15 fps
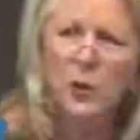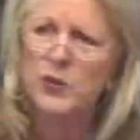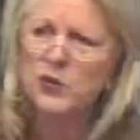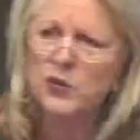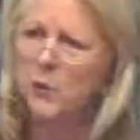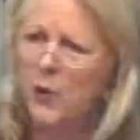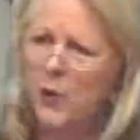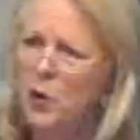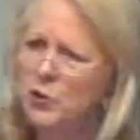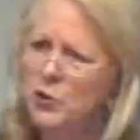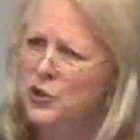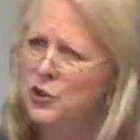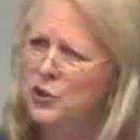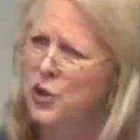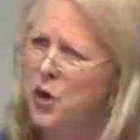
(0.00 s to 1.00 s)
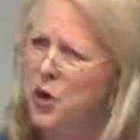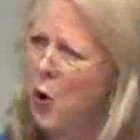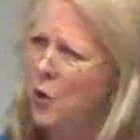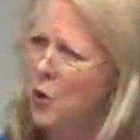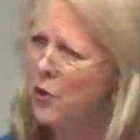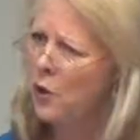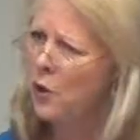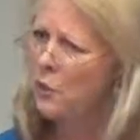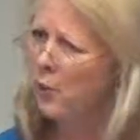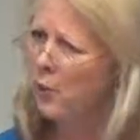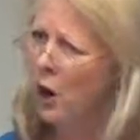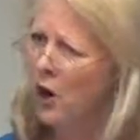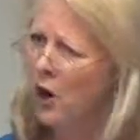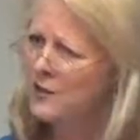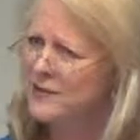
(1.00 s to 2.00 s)
supposed to know those
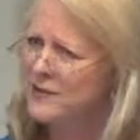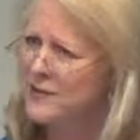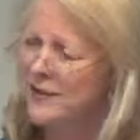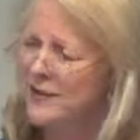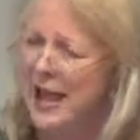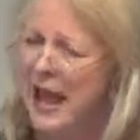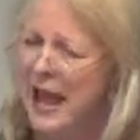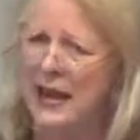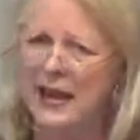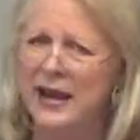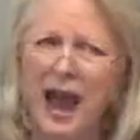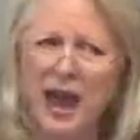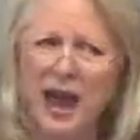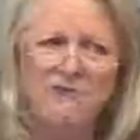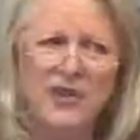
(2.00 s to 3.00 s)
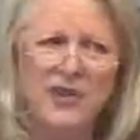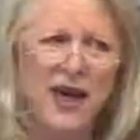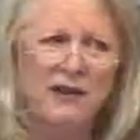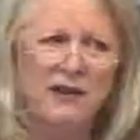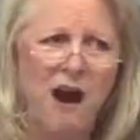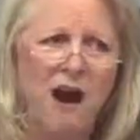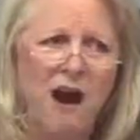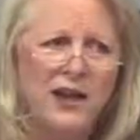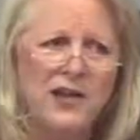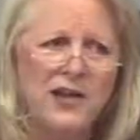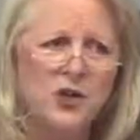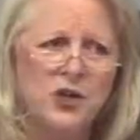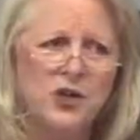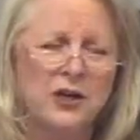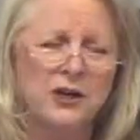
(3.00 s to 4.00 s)
parts and have that
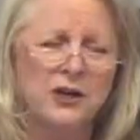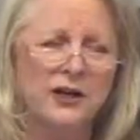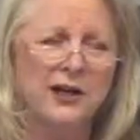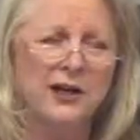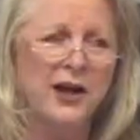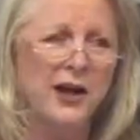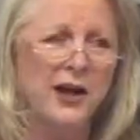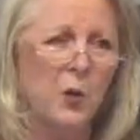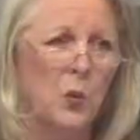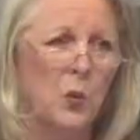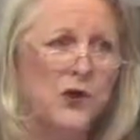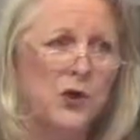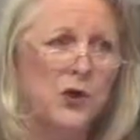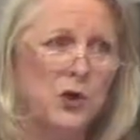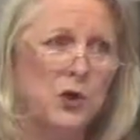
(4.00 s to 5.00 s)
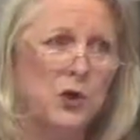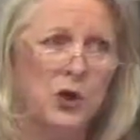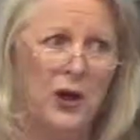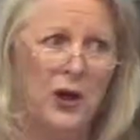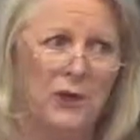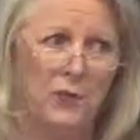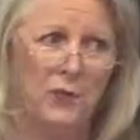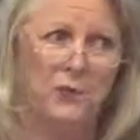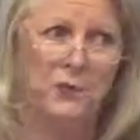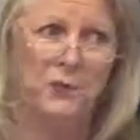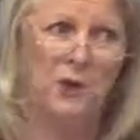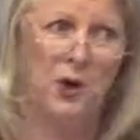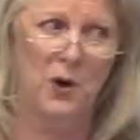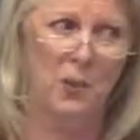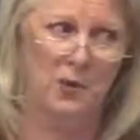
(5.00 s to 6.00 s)
knowledge, we surely
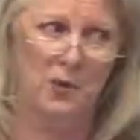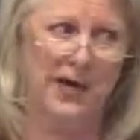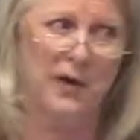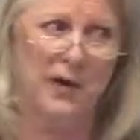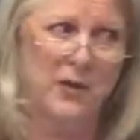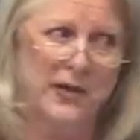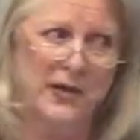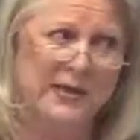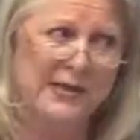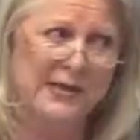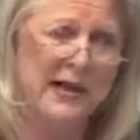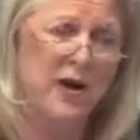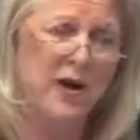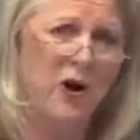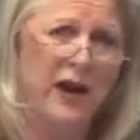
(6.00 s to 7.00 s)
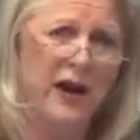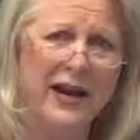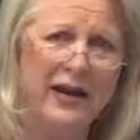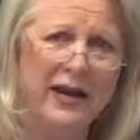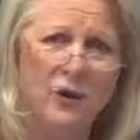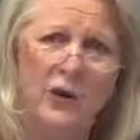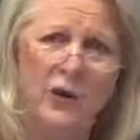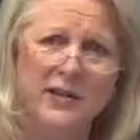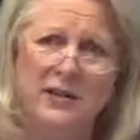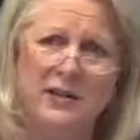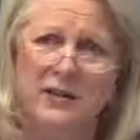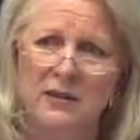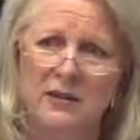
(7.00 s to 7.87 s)
don't want anyone to see our ignorance.